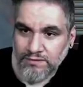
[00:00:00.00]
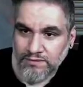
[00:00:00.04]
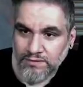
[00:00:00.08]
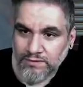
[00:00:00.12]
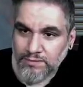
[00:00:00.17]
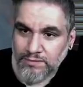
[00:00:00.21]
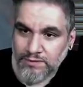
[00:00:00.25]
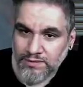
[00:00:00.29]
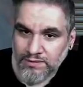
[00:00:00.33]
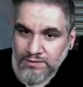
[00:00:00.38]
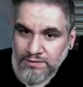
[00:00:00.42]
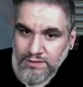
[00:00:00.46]

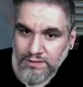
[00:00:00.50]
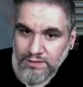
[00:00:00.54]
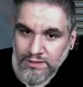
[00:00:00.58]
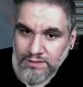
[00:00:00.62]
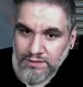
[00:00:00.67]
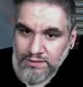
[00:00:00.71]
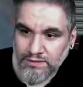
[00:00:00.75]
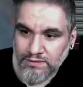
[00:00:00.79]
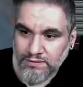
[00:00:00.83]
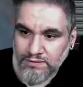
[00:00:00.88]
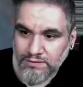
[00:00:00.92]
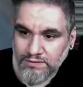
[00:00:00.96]
Jump in the
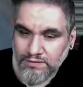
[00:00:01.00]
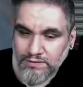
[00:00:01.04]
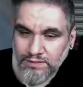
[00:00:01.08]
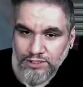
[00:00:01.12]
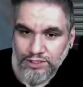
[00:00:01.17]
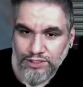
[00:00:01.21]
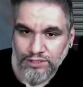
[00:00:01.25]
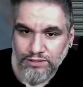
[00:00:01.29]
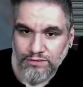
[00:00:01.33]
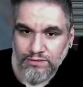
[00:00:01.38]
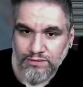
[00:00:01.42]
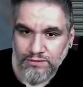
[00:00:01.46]
line.
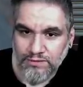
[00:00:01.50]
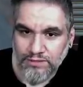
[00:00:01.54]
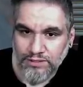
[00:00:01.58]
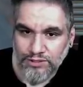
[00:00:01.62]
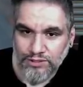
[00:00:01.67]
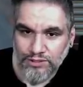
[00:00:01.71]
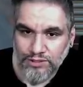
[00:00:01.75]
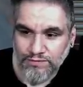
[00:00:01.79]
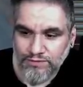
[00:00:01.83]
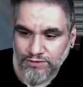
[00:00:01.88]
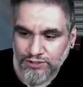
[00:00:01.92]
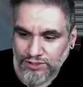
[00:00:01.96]
Did you did
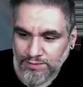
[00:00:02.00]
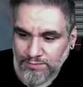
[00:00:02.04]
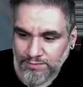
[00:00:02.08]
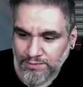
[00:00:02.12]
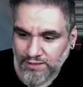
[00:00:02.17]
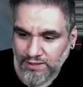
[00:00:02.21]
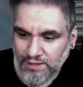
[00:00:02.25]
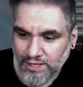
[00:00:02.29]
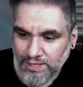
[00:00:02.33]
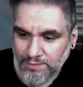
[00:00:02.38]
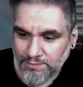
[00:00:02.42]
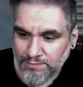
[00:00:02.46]
you ever jump
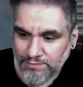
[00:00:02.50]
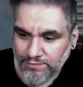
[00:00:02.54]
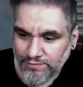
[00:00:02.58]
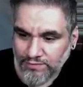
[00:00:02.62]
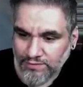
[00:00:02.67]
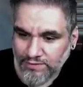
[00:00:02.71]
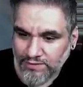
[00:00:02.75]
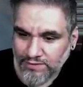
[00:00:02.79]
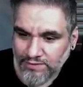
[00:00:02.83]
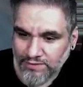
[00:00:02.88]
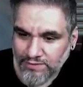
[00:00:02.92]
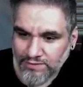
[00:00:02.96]
in the line
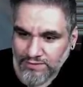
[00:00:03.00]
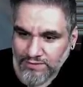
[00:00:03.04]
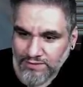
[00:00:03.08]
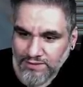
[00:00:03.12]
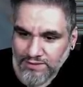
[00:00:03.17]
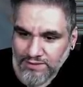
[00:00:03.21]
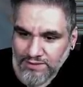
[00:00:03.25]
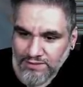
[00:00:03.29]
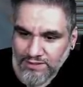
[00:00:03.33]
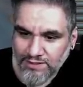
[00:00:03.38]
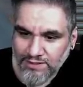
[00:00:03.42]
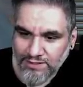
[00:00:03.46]
before?
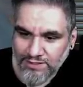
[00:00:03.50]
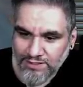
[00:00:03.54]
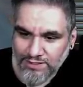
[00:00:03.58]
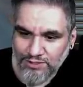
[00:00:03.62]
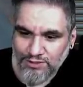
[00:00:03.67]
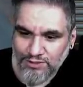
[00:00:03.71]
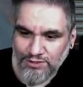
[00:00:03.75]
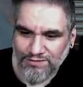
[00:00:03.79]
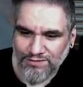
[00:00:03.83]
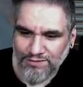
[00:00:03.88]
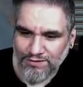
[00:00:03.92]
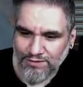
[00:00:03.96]
Never.
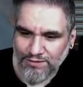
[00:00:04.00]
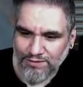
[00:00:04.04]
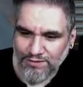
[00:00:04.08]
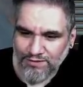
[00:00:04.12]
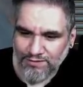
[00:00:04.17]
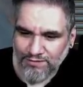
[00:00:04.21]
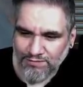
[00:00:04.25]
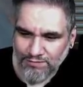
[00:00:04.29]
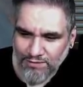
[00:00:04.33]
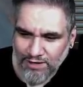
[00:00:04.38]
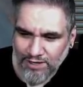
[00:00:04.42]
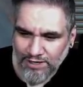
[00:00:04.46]
Did you
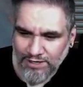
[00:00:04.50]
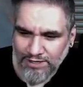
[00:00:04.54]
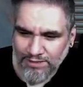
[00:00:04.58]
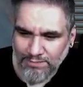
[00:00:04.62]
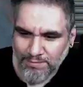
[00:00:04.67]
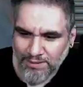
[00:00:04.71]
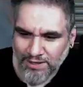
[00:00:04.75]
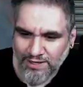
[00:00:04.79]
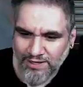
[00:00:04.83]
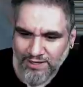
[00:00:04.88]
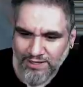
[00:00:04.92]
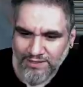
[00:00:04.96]
ever rock your
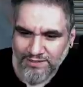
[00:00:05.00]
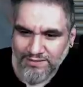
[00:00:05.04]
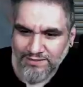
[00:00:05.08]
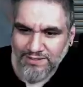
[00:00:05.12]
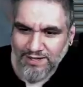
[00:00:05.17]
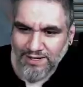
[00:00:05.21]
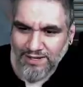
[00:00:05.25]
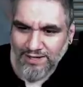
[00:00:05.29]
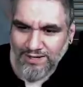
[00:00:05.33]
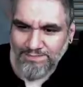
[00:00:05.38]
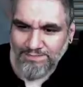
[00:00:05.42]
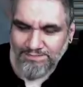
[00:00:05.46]
body in
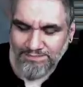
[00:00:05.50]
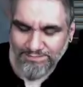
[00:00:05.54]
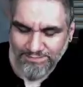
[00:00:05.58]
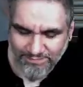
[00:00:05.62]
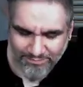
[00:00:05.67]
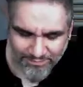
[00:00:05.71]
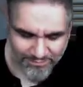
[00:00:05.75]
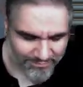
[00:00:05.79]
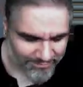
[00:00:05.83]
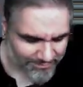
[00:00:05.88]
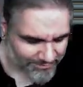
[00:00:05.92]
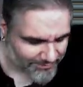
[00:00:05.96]
time?
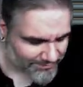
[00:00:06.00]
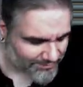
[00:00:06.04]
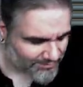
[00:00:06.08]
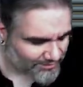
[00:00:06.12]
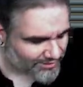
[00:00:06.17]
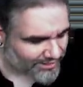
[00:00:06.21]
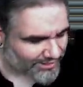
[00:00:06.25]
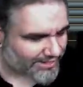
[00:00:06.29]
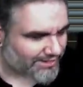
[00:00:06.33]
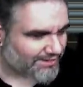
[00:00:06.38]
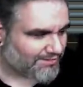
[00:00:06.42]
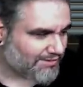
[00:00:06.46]
Never.
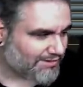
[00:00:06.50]
Okay.